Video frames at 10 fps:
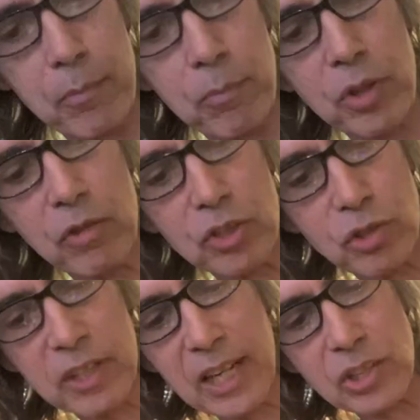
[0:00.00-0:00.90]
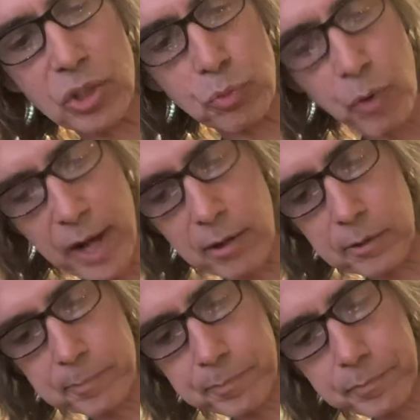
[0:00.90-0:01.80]
with the original case as well.
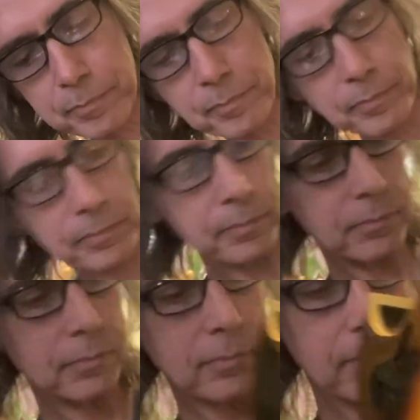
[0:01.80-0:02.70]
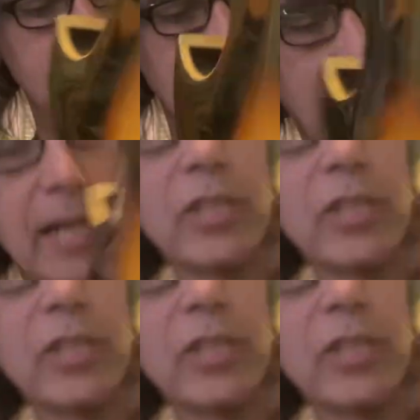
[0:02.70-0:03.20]
And it's